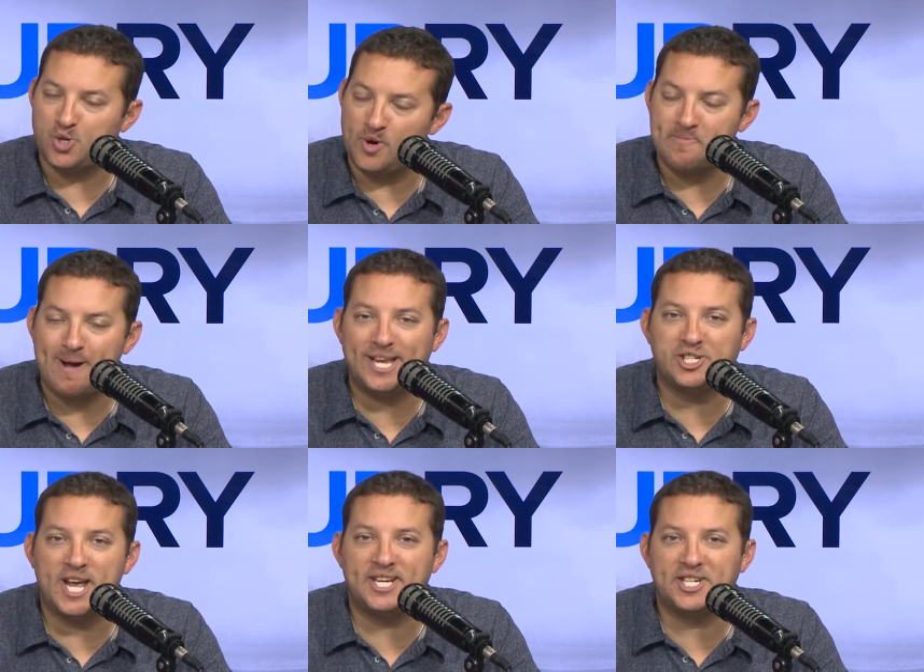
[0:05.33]
joined by
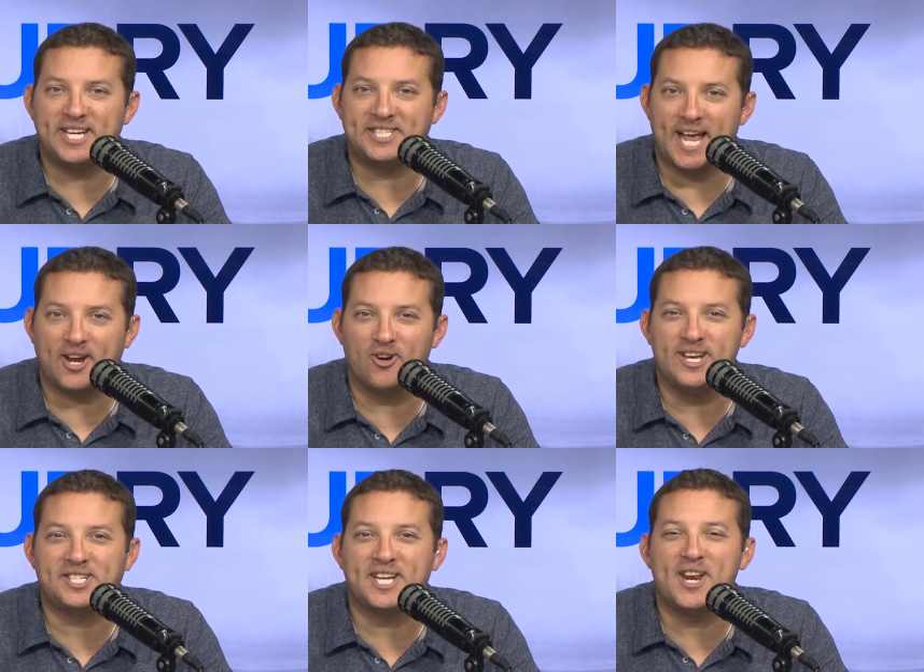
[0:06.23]
JJ
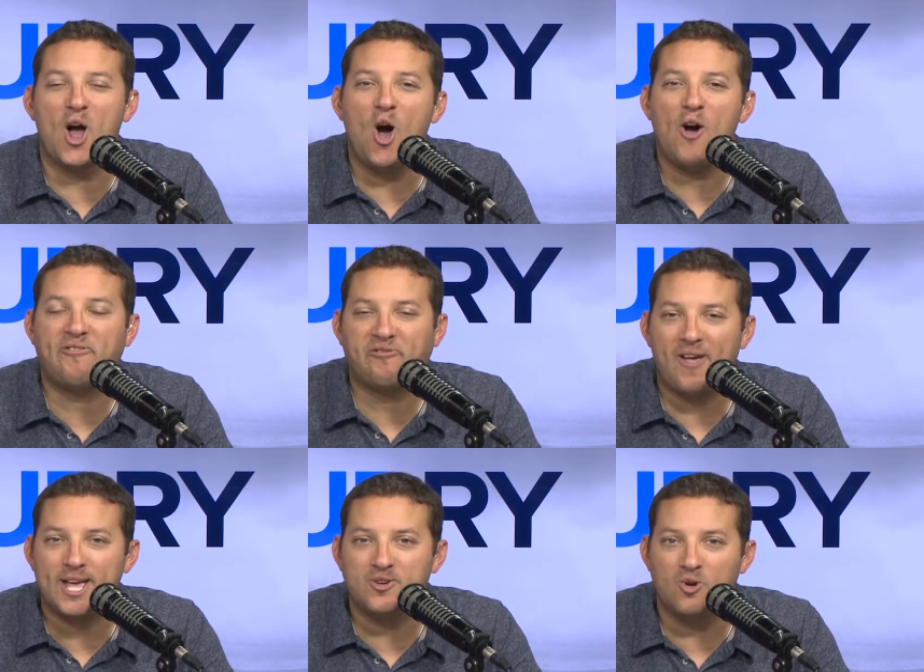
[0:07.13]
Zachariason of
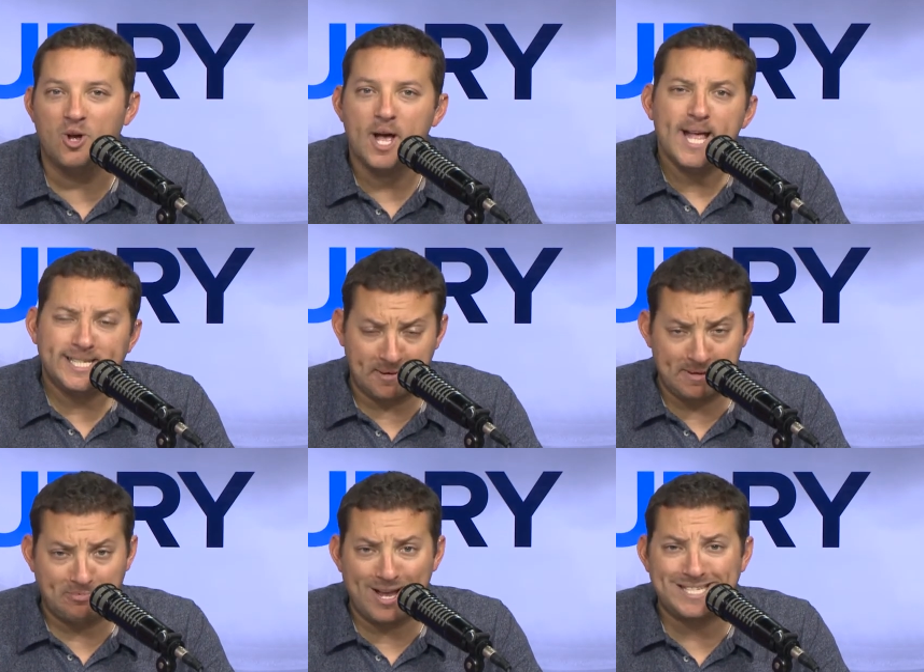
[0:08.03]
FanDuel Tell
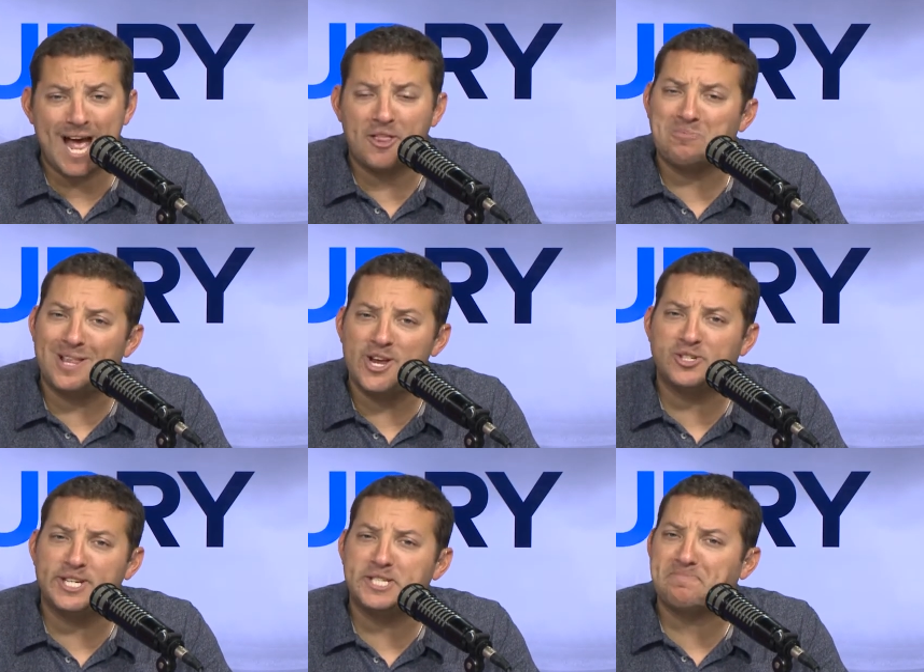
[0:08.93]
me break down the
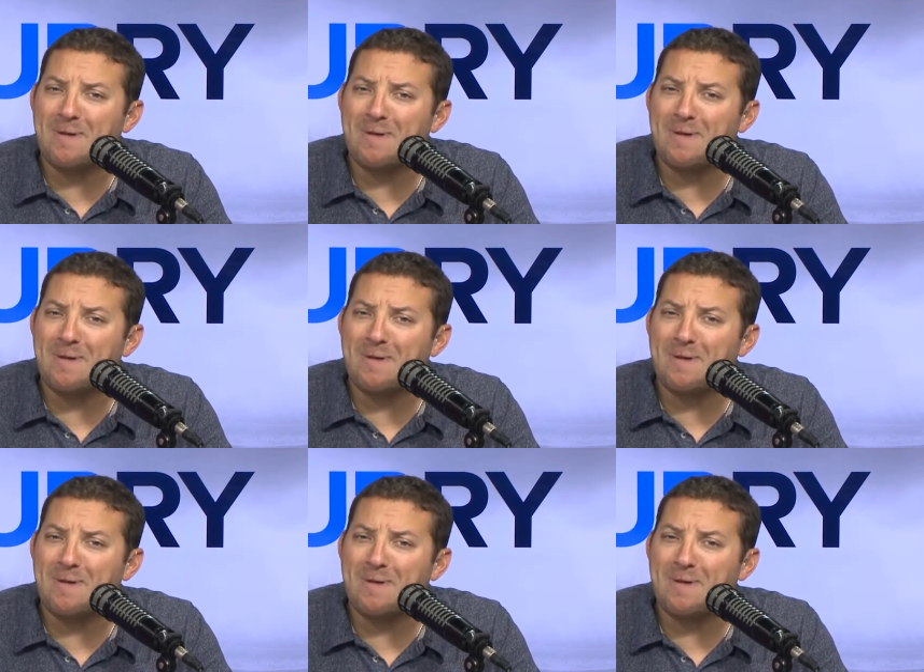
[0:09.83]
players he's